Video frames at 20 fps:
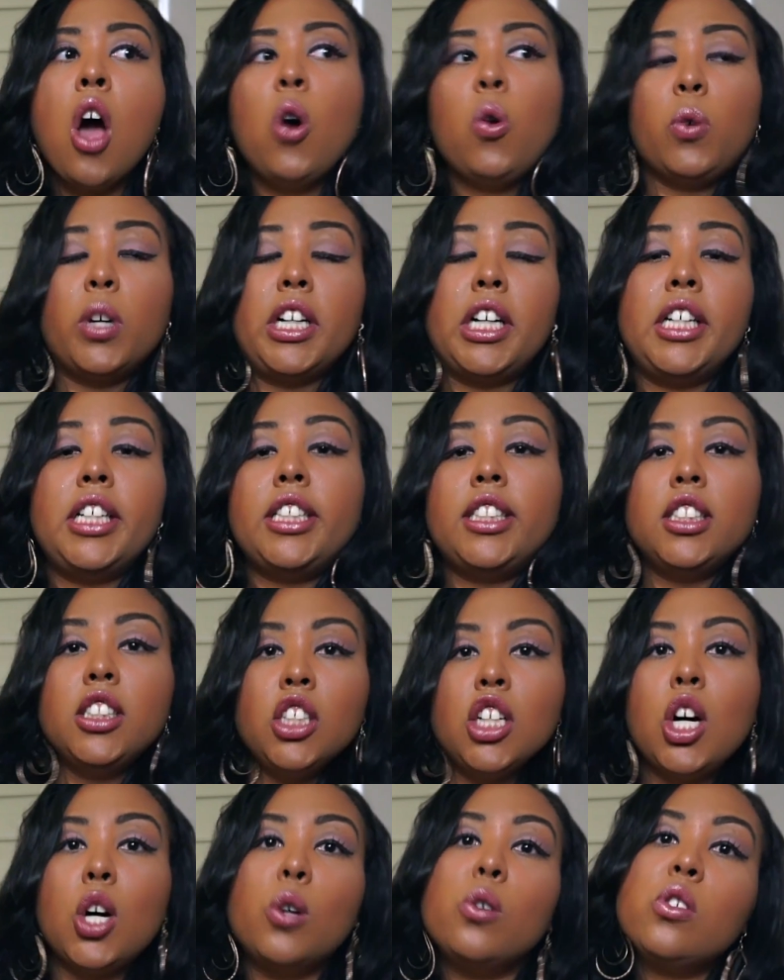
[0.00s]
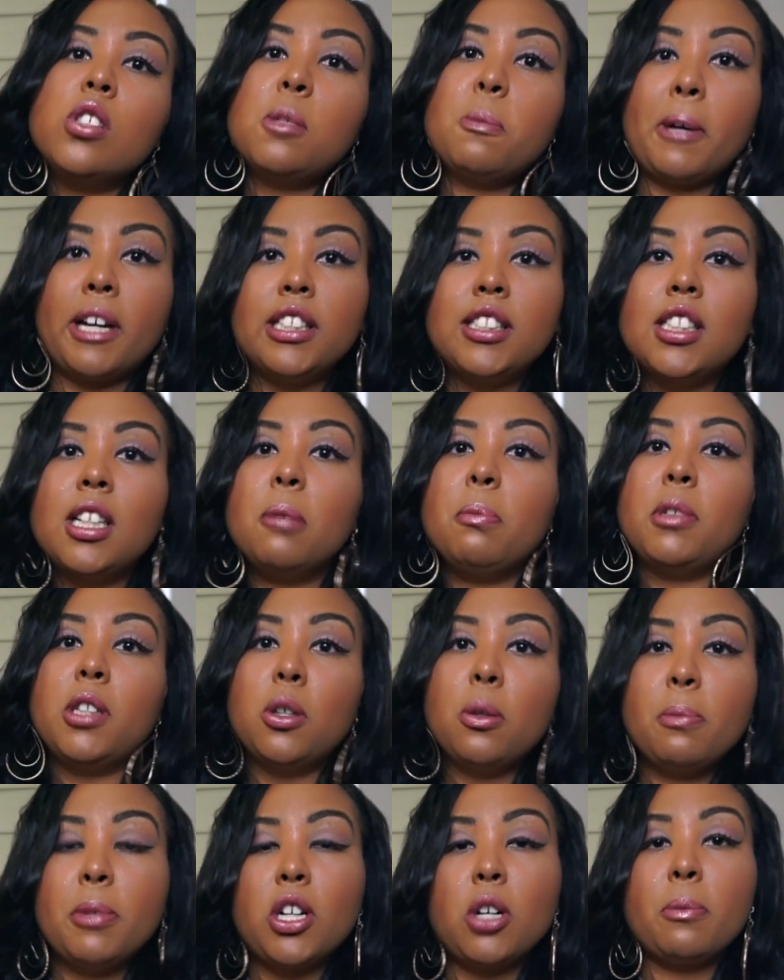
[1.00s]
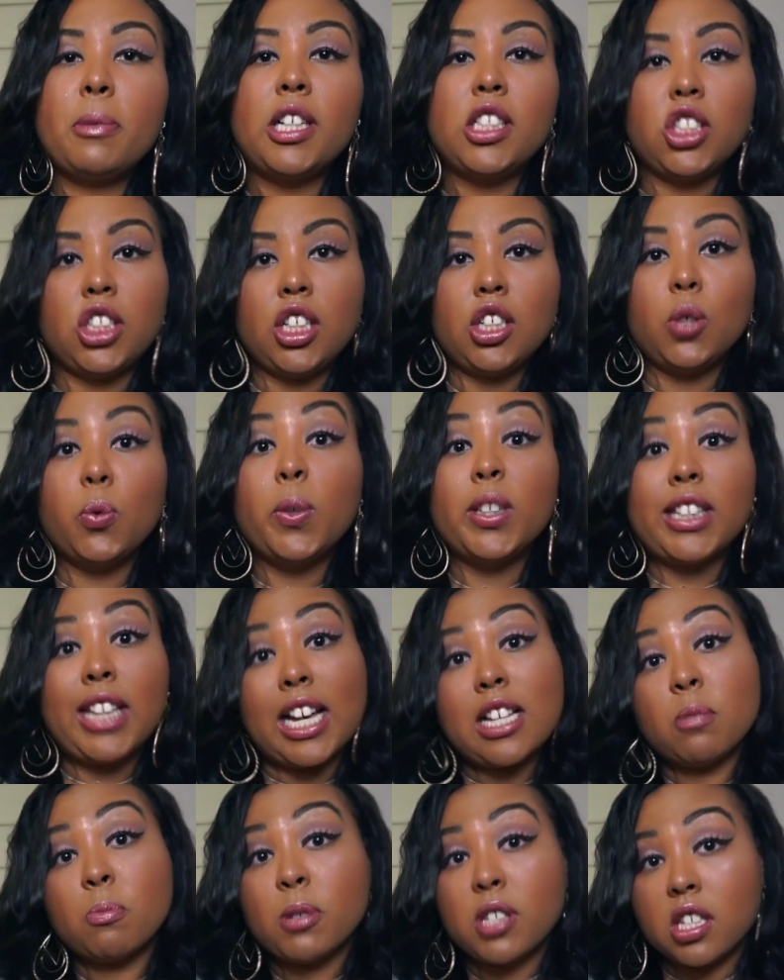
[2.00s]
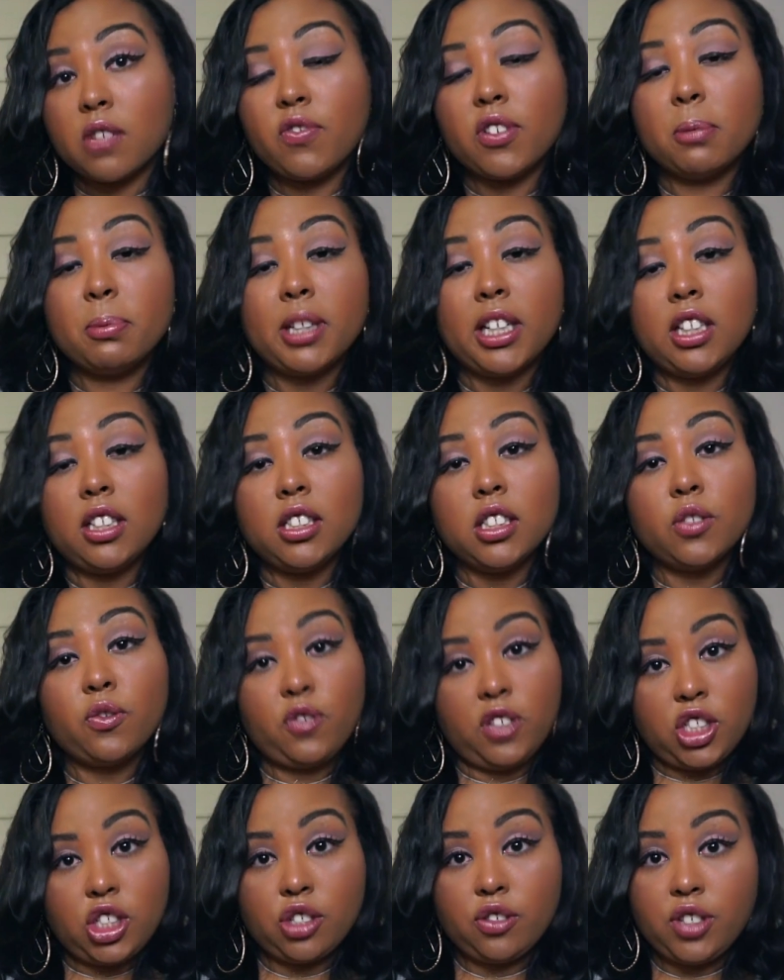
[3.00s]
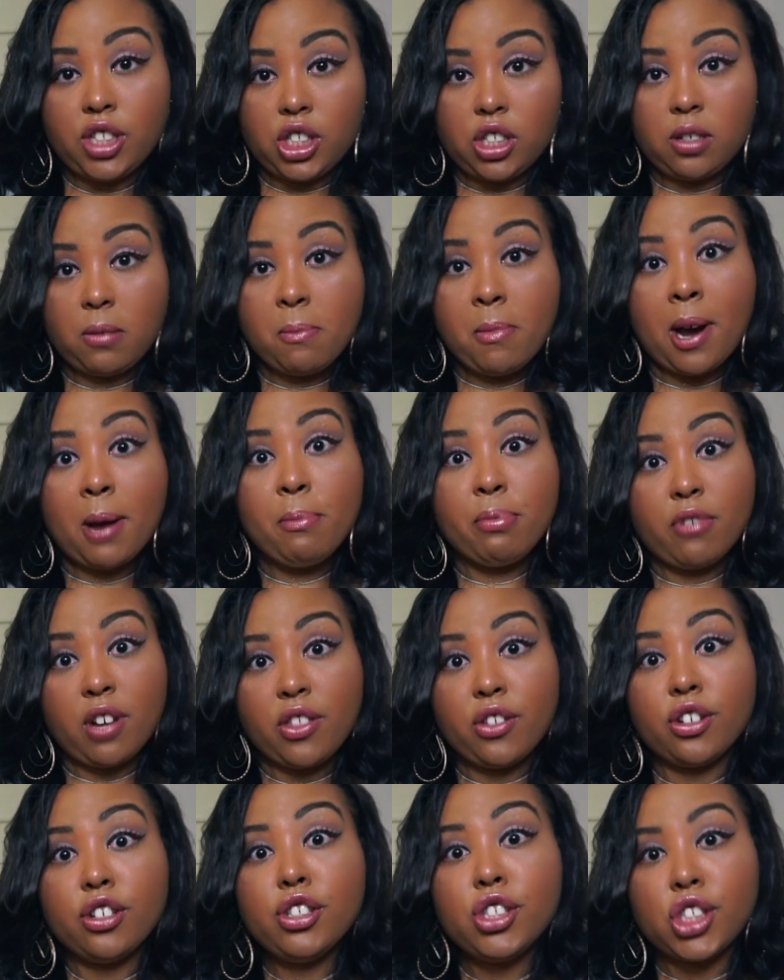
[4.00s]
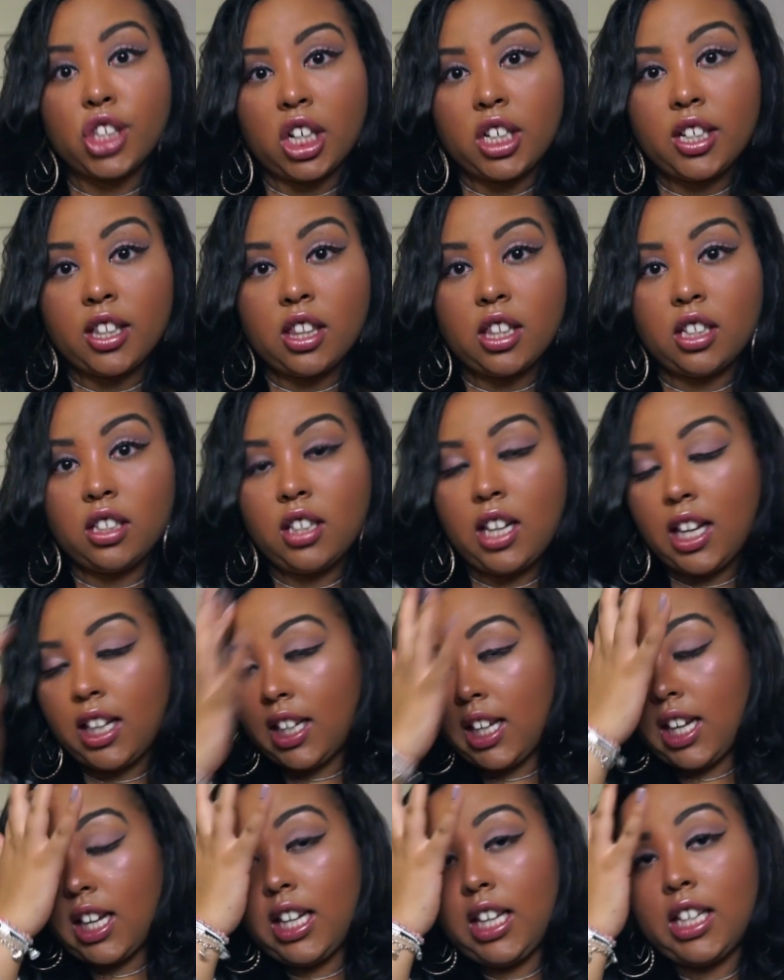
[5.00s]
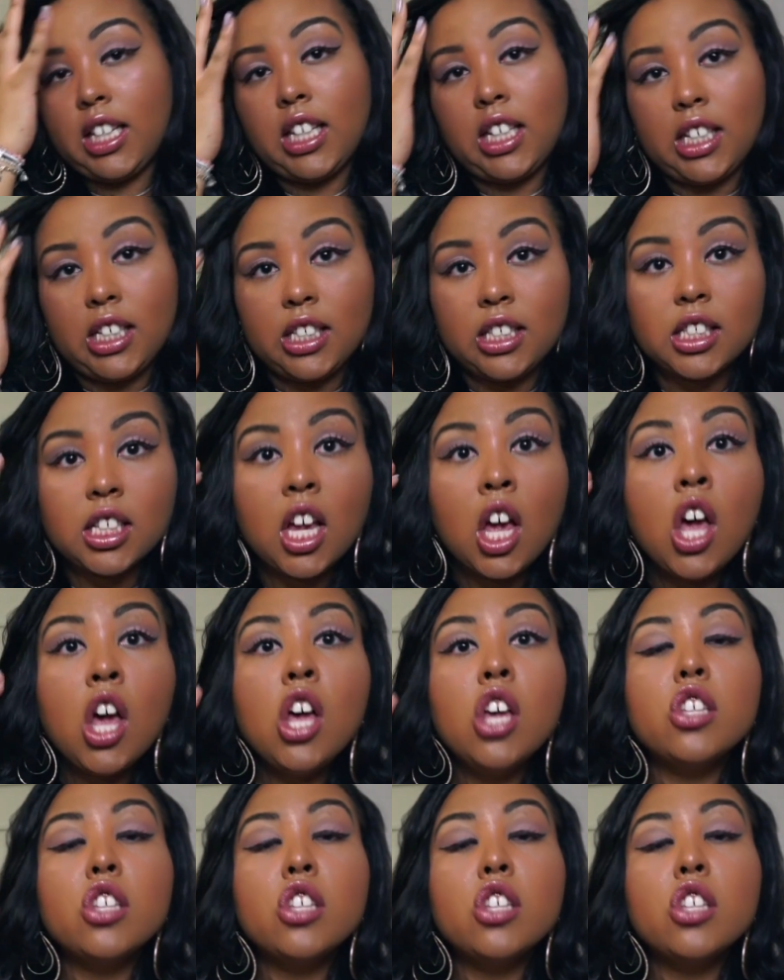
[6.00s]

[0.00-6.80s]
We're gonna, you know, spice it up a little bit on my channel with that specific playlist featuring my brother, Jonathan, aka Keys.